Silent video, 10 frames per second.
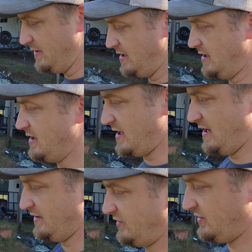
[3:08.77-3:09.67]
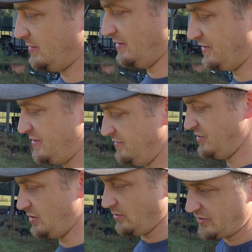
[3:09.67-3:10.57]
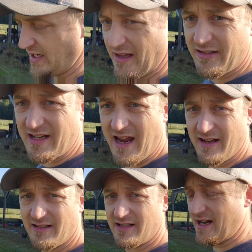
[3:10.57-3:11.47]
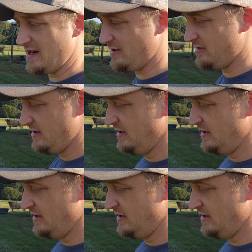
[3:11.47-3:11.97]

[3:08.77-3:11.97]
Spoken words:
kind of similar to a Joel Salatin style.